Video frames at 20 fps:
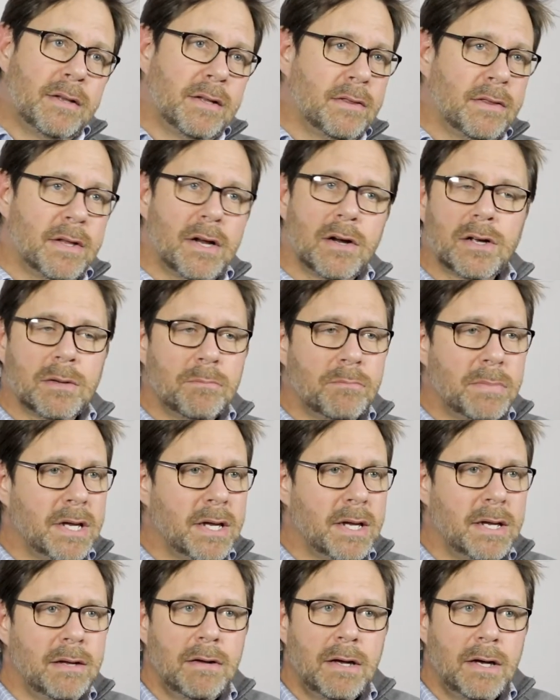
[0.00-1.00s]
and there can
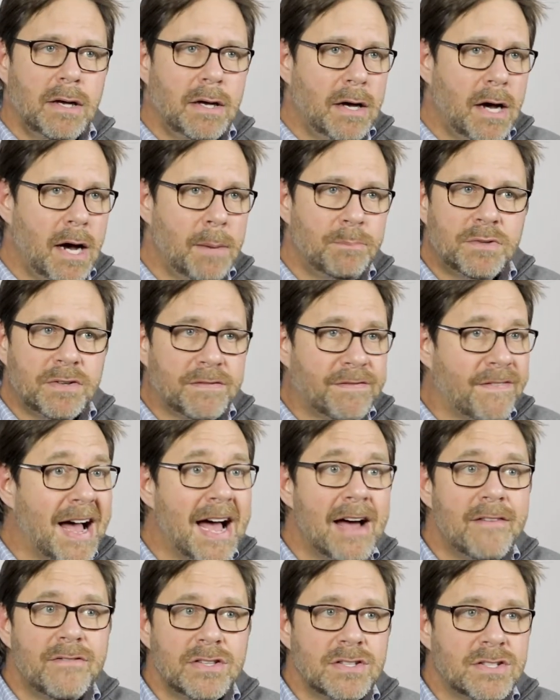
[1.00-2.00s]
be up to
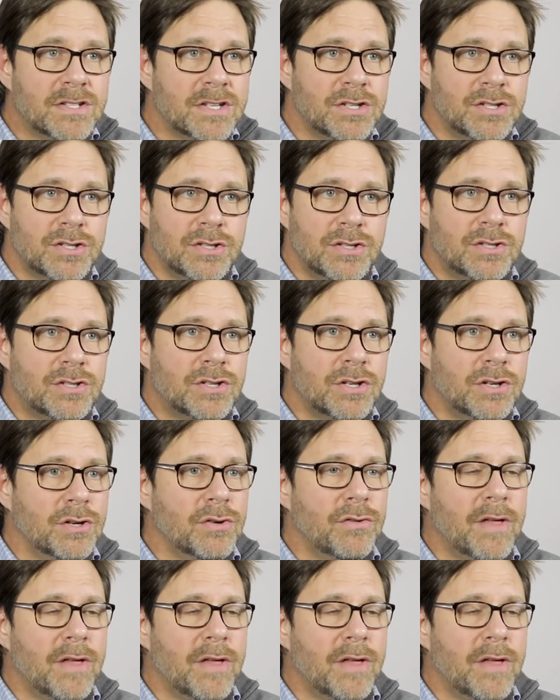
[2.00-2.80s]
5 incisions to do